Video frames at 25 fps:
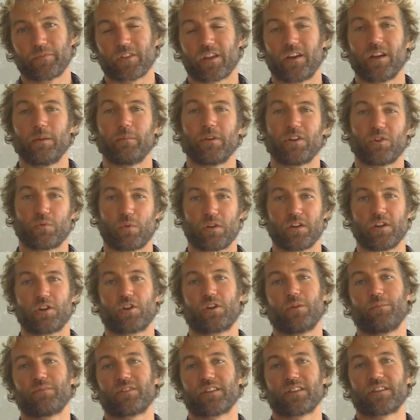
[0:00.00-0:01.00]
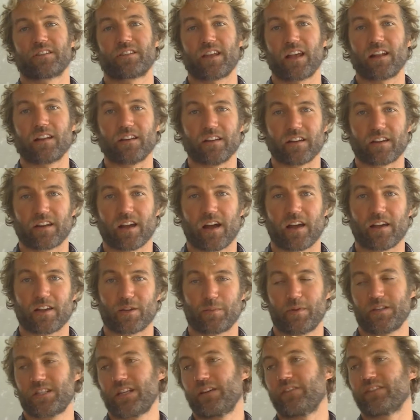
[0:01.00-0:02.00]
And it means when you come to sell your kite,
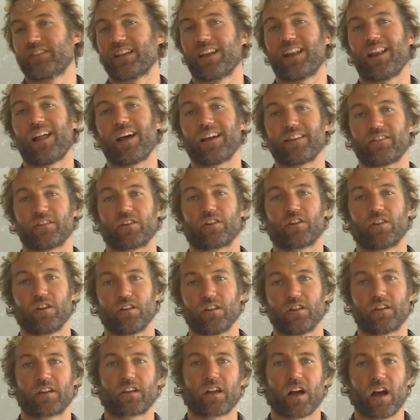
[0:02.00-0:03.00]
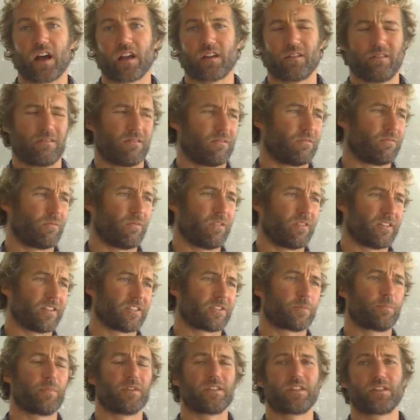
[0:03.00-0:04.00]
especially if it's a lighter coloured kite,
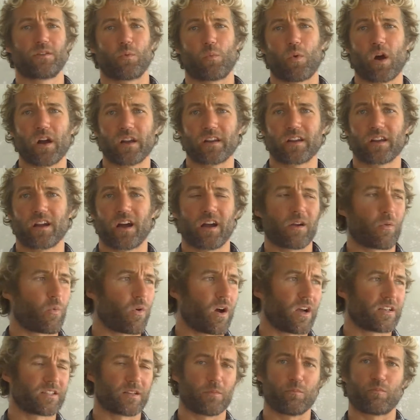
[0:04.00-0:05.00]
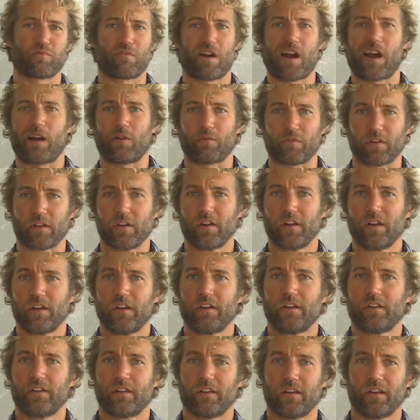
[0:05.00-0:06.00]
this is a white kite, why is it brown?
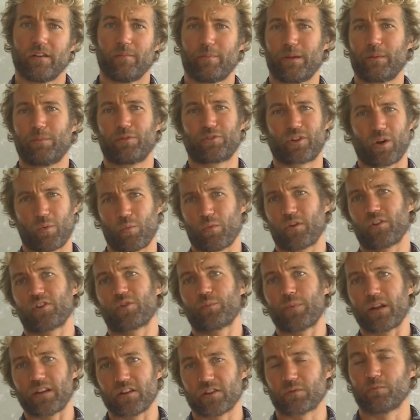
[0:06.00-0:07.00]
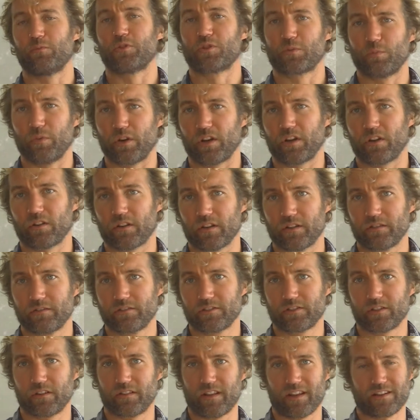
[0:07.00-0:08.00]
Yeah, people don't want to spend as much money on it.
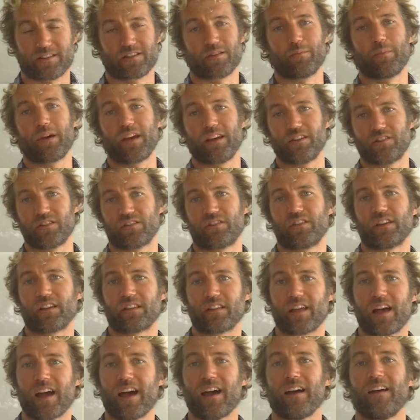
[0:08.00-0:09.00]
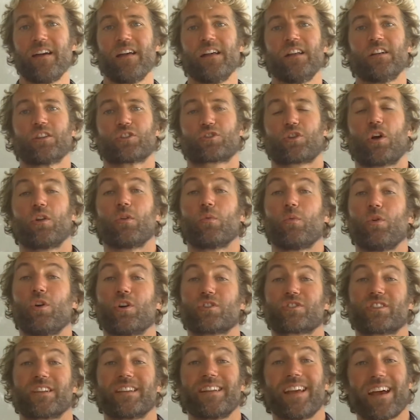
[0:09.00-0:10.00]
So that's the major thing there. Salt
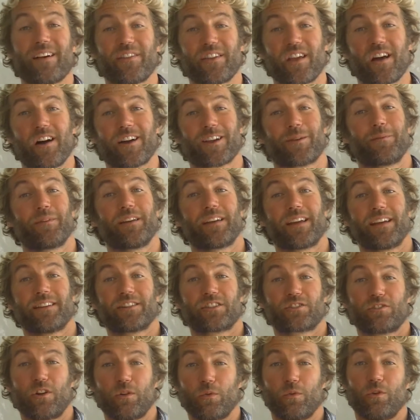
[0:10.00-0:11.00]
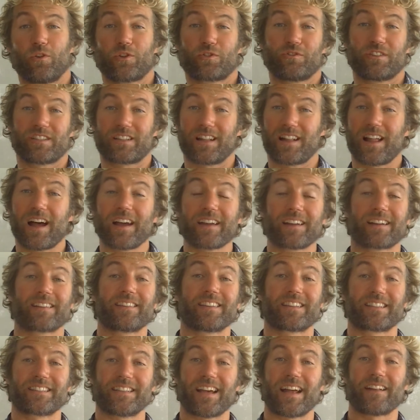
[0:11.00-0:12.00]
water, yeah, the argument against salt water is like
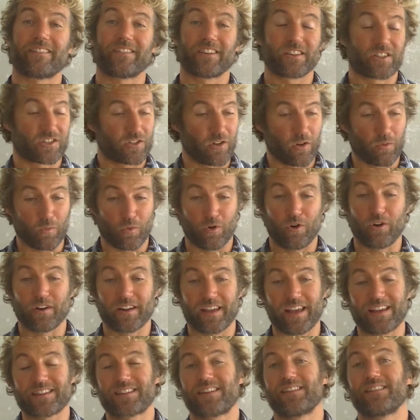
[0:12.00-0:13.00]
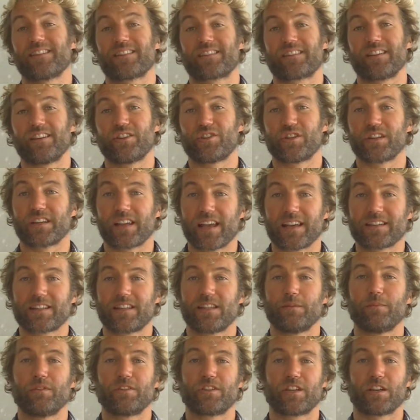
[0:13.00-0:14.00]
the sand. The salt water gets in the stitching, gets
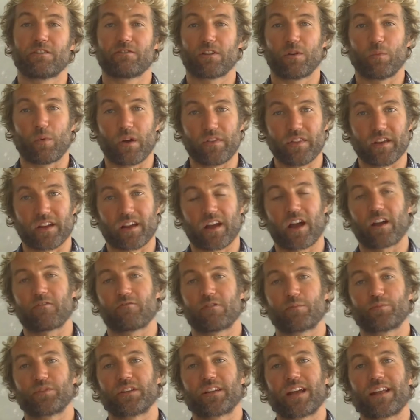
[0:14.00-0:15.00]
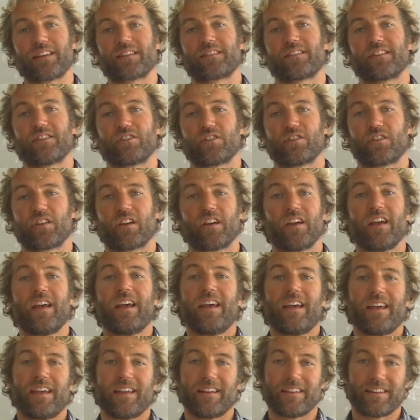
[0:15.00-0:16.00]
in the material, and when the kite rubs against each other,
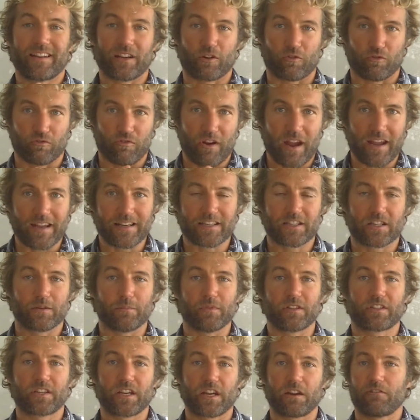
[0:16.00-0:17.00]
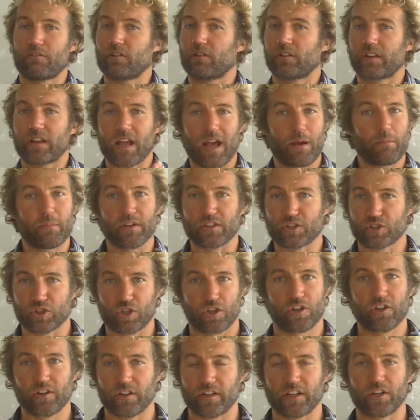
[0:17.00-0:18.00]
it degrades the material. Yep, it
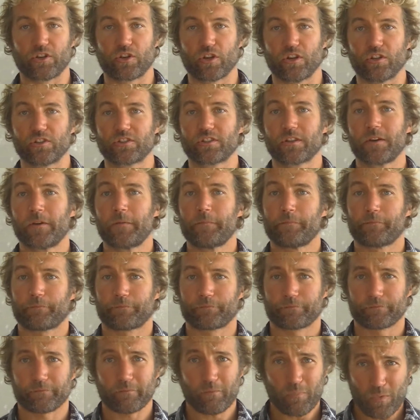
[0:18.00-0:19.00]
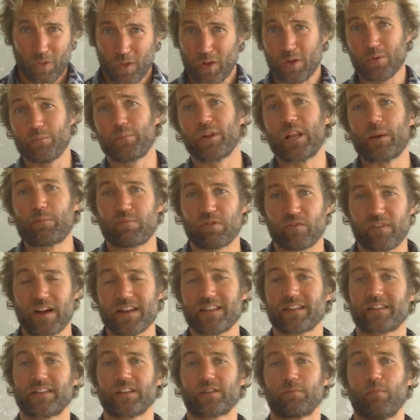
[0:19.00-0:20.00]
certainly does, but it
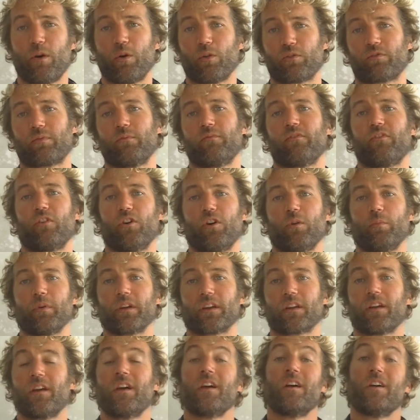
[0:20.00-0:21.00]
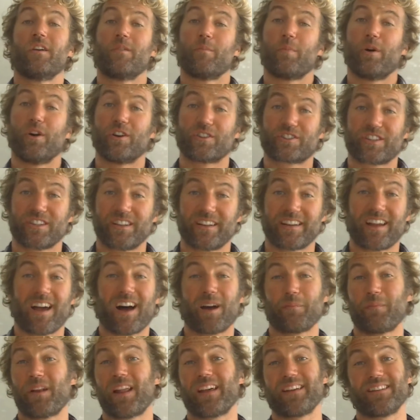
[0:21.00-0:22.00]
prevents this mould from forming. Personally,
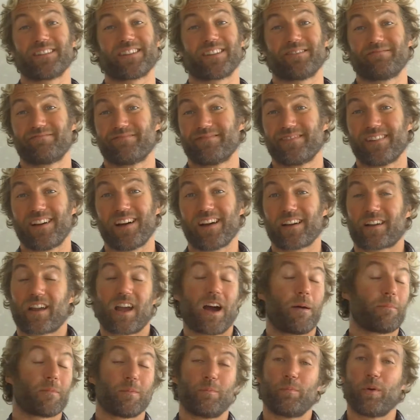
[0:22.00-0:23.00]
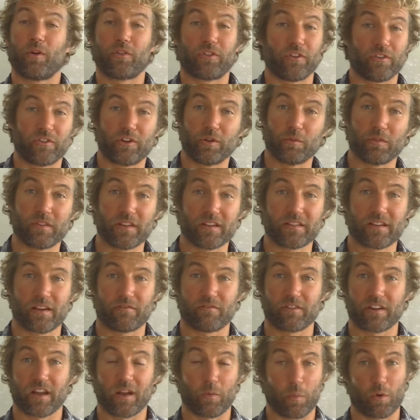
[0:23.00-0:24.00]
I'm lazy. I can't be bothered doing this
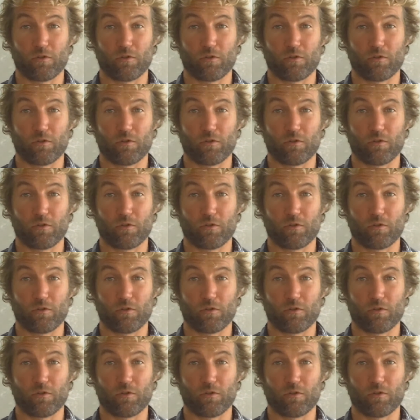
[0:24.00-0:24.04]
every day.